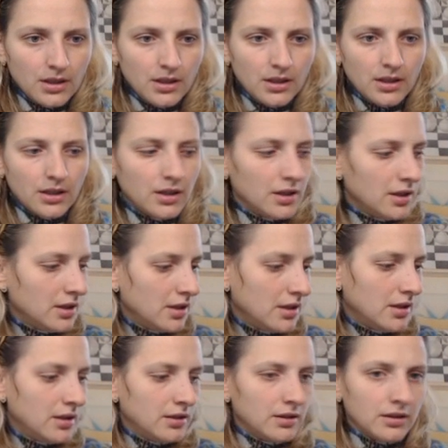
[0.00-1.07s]

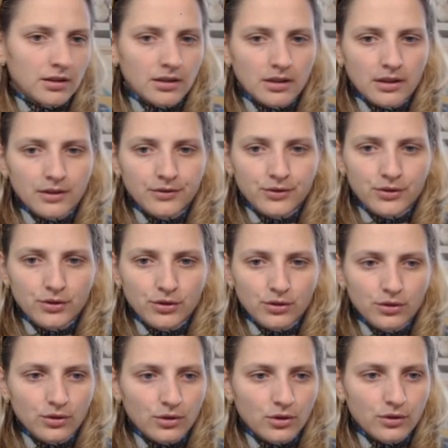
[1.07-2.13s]
And I have
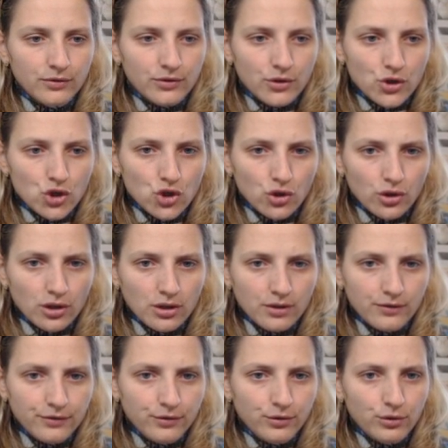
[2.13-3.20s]
to go for jogging
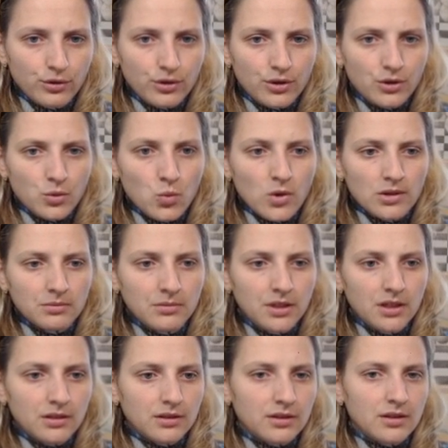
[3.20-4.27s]
for 1
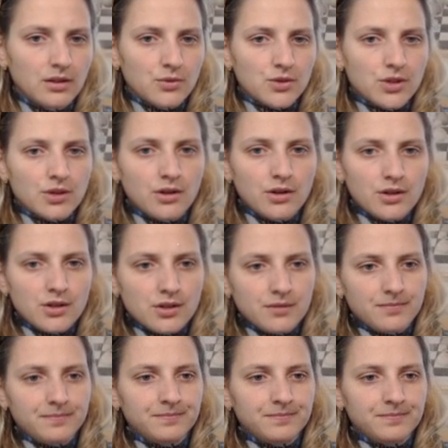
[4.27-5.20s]
minute downstairs.